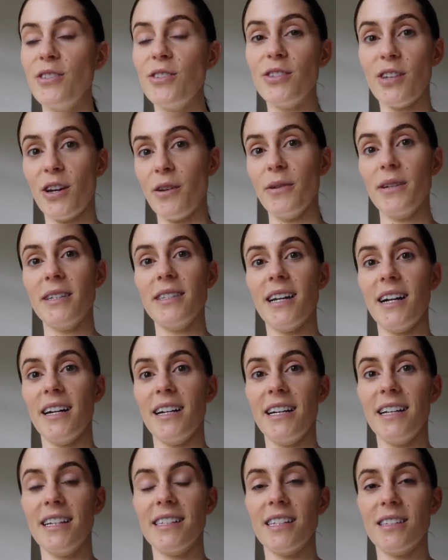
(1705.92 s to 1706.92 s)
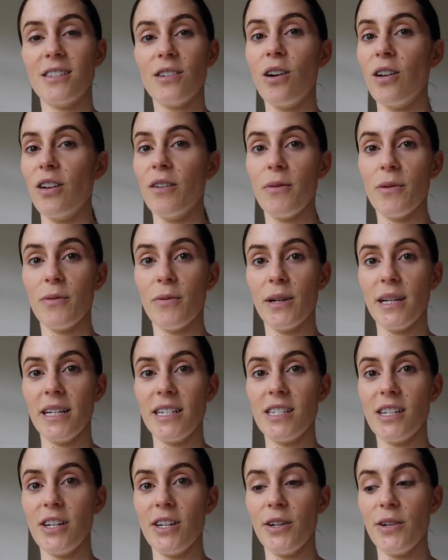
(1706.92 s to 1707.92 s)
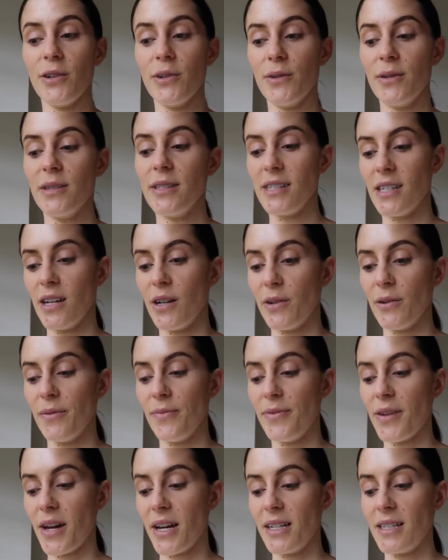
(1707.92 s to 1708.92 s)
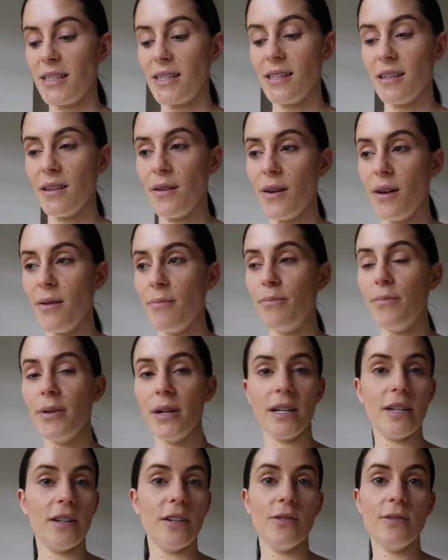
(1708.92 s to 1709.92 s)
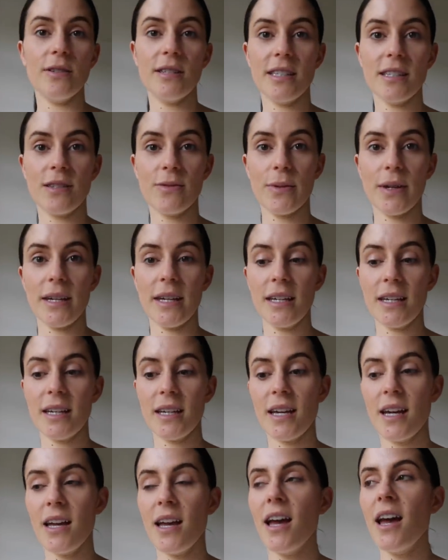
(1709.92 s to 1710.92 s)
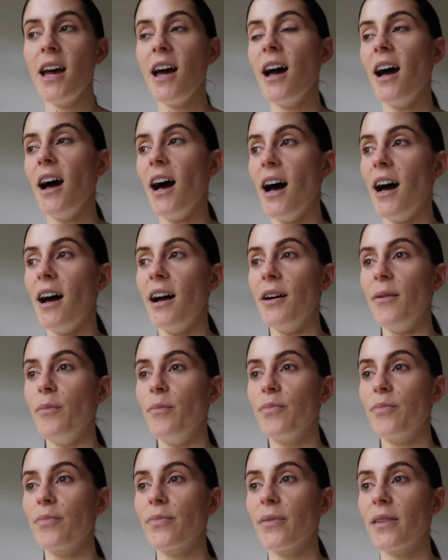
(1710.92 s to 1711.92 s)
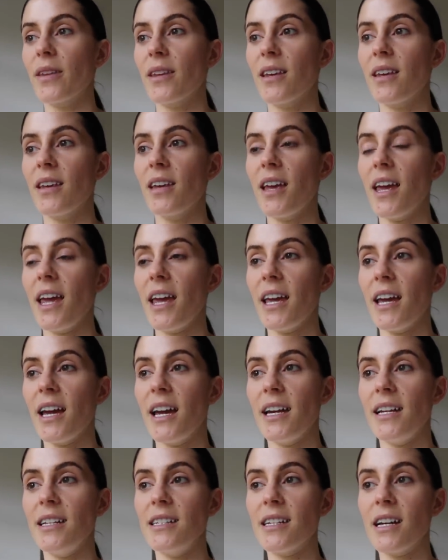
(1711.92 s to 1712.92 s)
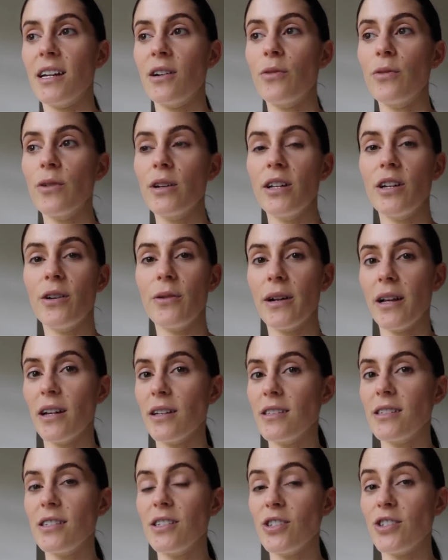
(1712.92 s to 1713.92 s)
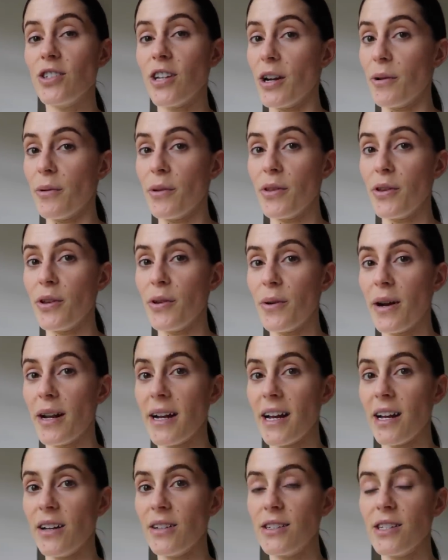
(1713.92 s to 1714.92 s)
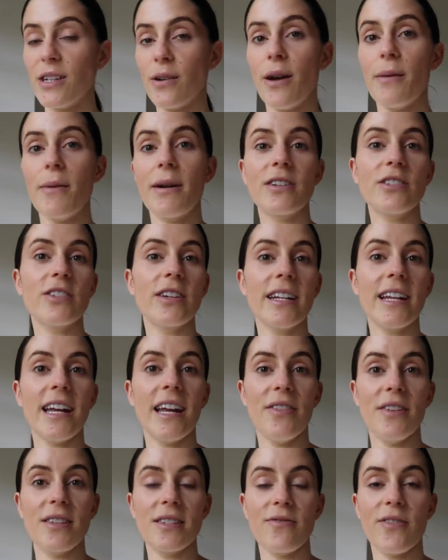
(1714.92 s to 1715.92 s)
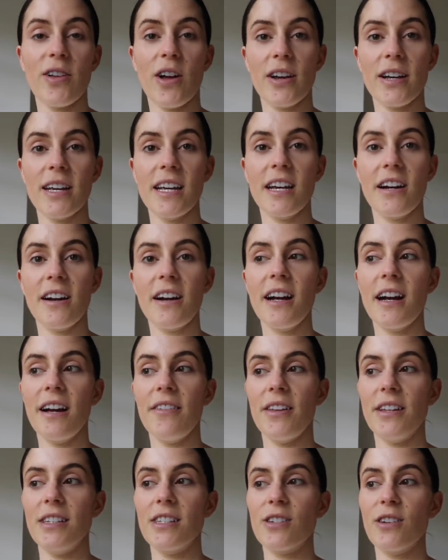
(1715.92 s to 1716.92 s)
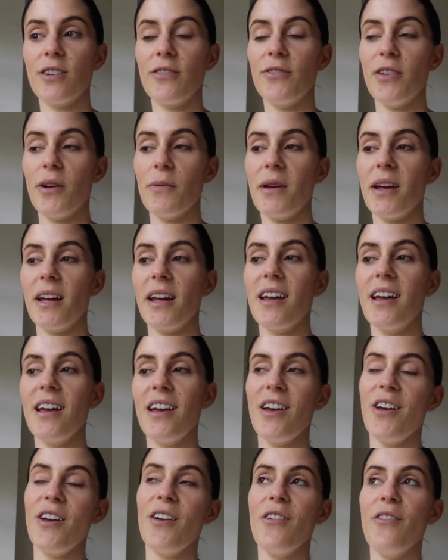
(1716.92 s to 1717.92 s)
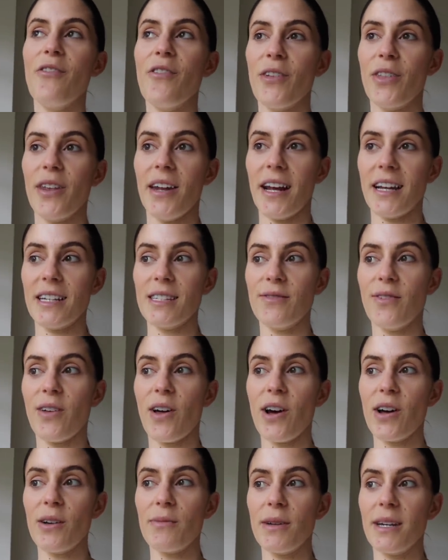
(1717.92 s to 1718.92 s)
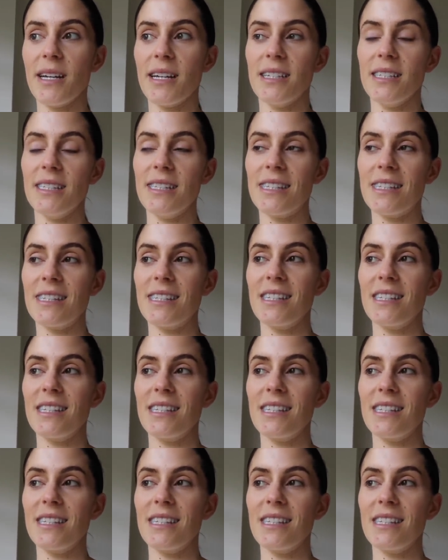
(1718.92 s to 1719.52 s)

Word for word: so exciting because that's all I've been wanting to do. So that is the big news this week. Um, and I don't really know what else to share with you right now. So I'm actually gonna end this vlog here and then start filming for the next vlog because